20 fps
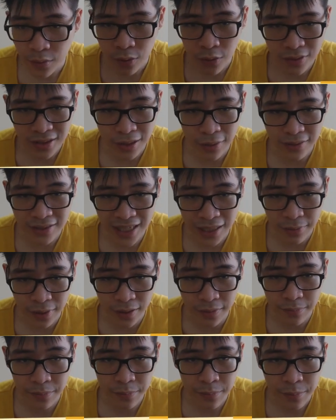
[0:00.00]

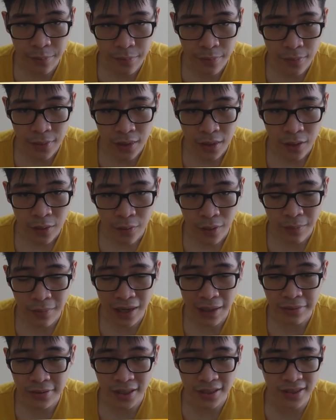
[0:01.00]
What
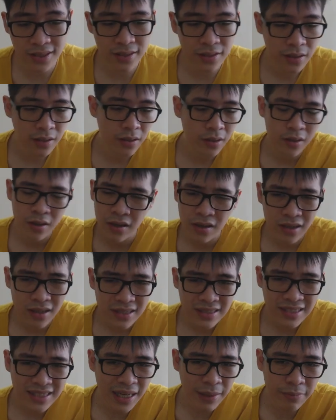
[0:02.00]
knight F6?
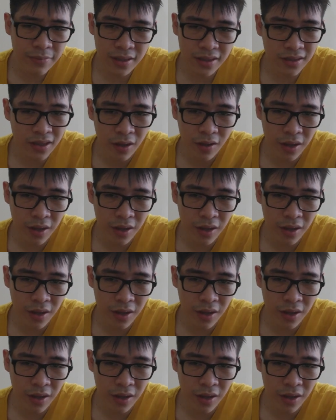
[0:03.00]
Same thing though.